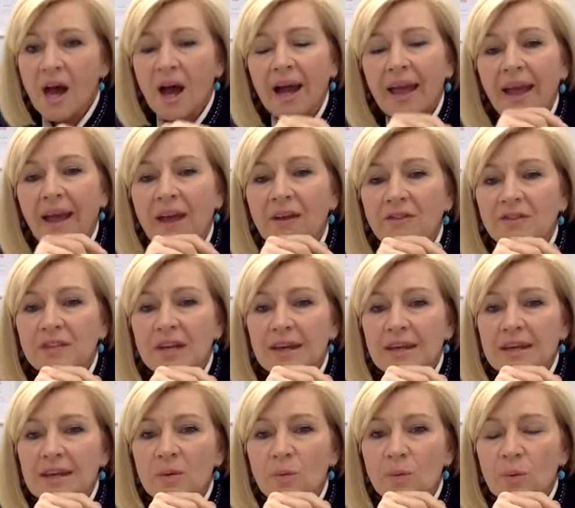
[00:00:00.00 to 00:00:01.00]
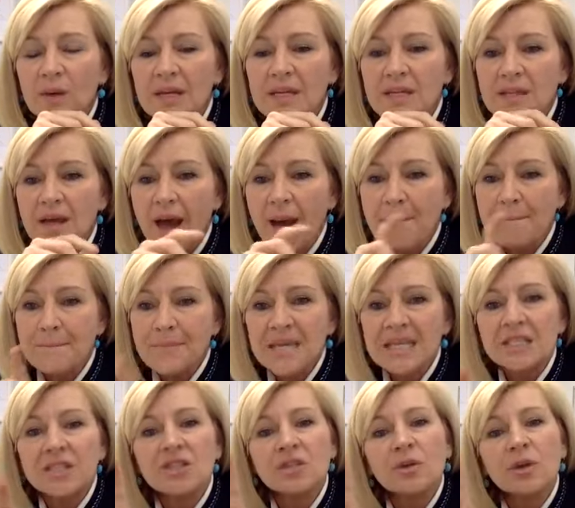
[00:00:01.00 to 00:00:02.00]
I have done it with a
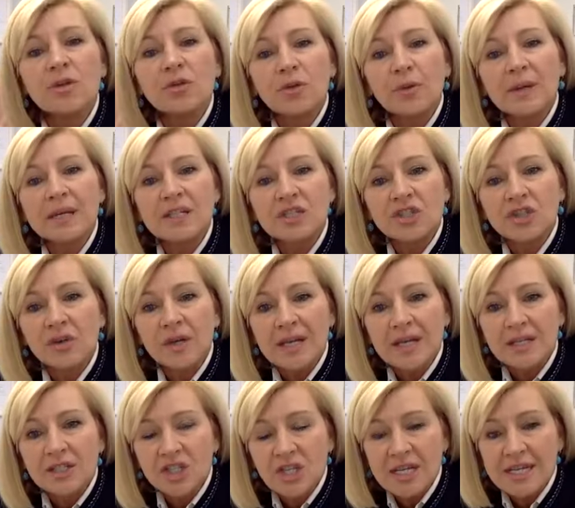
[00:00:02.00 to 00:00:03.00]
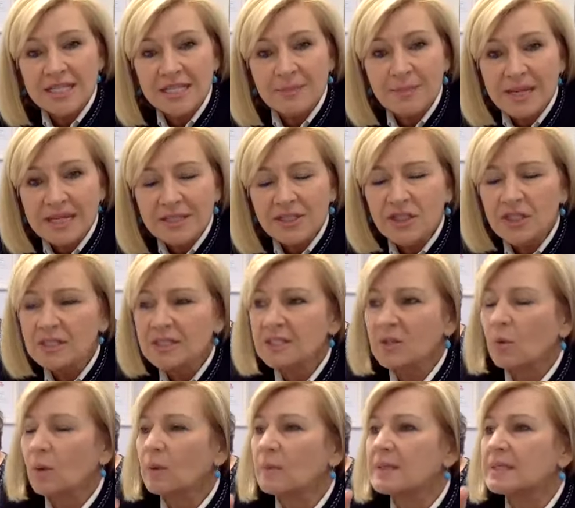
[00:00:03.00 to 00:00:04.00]
mixture, a 3-cheese mixture,
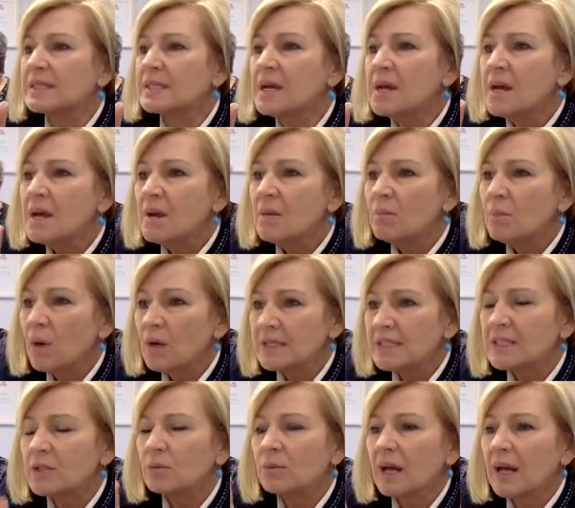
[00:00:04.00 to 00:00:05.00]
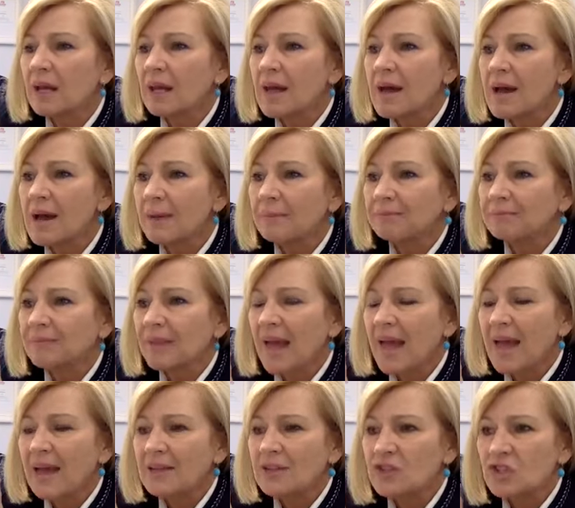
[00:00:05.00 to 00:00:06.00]
so it was mozzarella
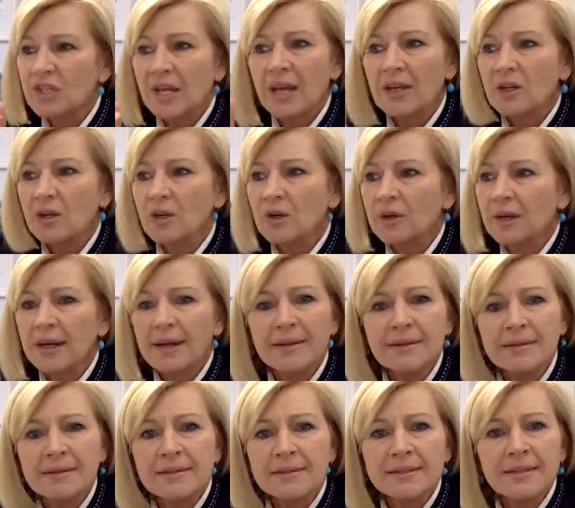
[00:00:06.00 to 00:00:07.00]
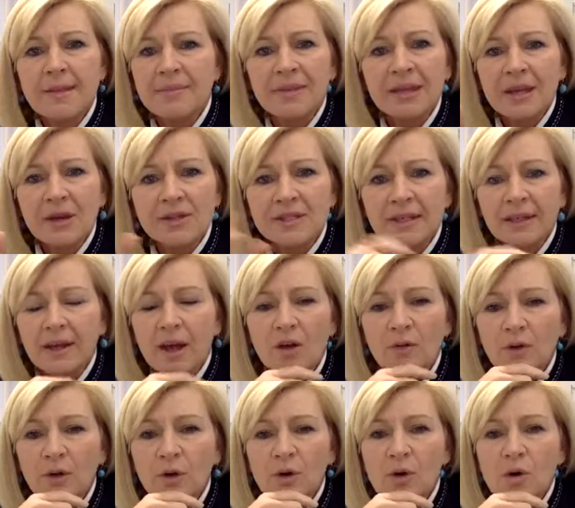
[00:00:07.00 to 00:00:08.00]
and cheddar and something else I
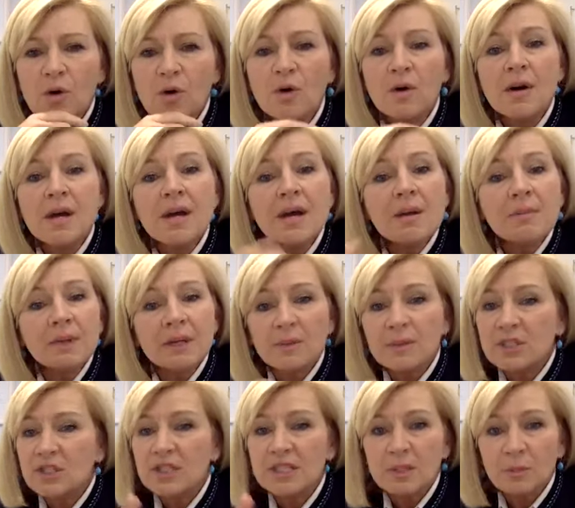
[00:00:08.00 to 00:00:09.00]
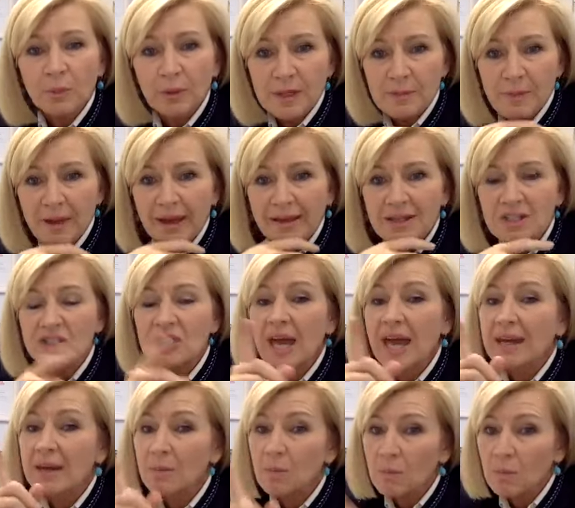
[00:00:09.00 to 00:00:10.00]
can't recall, but it was just a pre-packaged
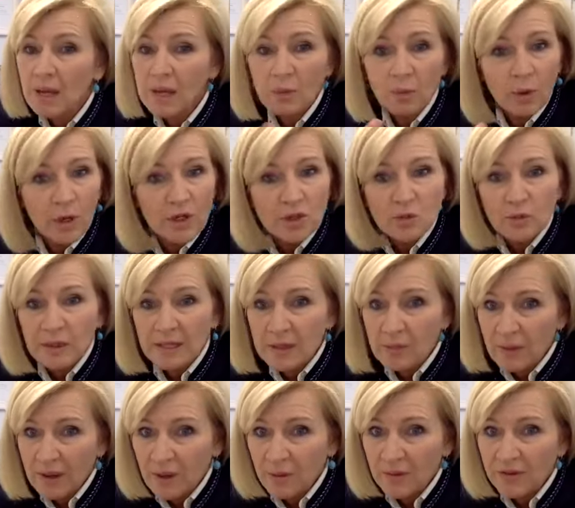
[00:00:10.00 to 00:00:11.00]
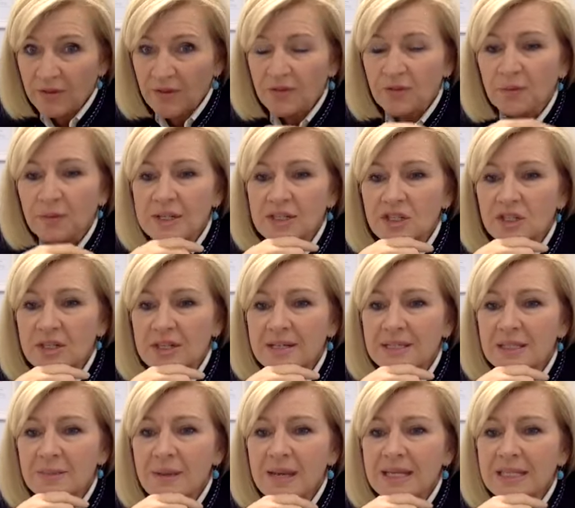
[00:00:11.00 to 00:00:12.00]
and it worked really well with the
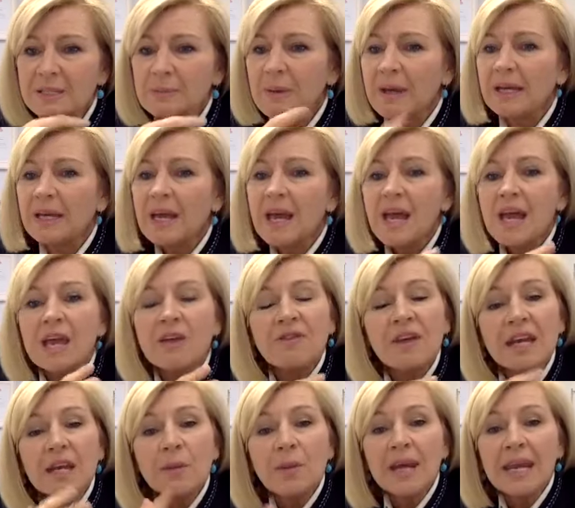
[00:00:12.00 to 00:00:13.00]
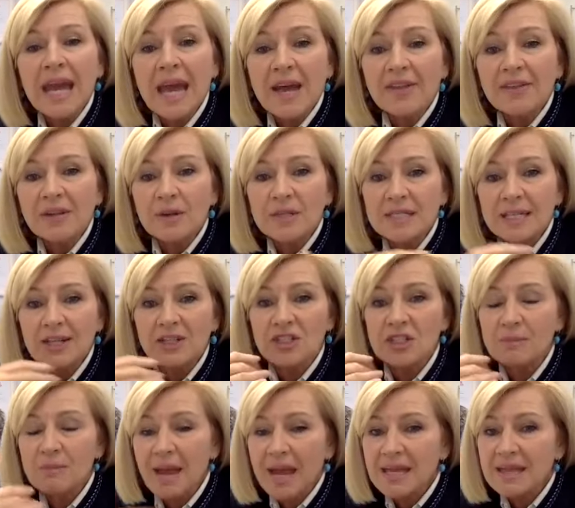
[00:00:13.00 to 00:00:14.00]
3-cheese mix. But if anyone out there has
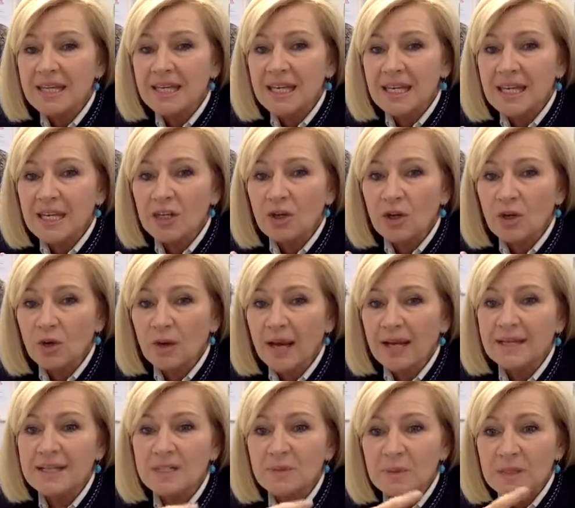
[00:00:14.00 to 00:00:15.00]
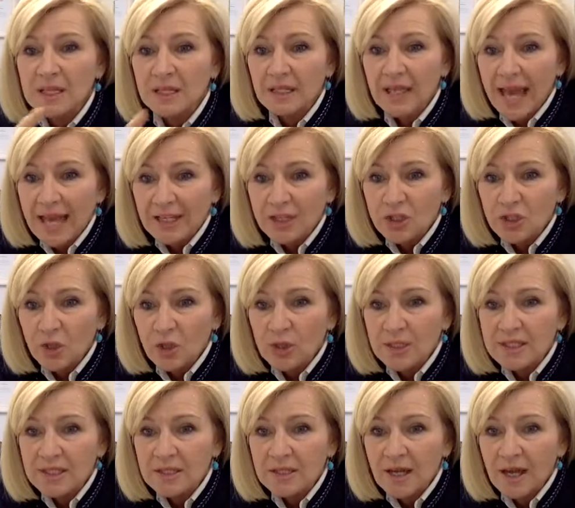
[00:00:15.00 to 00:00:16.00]
actually made the keto crackers with the
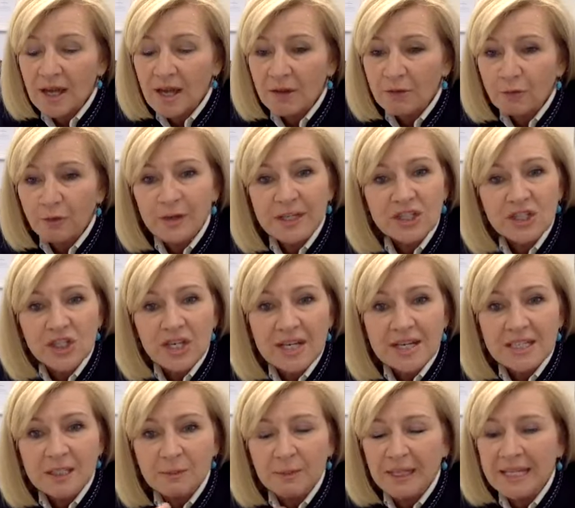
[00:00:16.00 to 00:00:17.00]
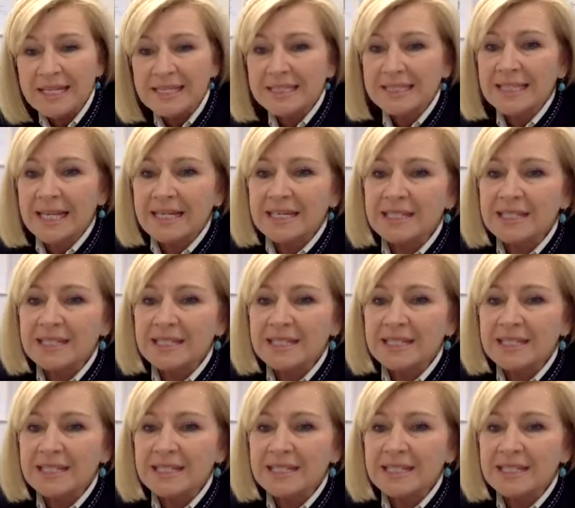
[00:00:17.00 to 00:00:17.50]
lactose free cheese, please let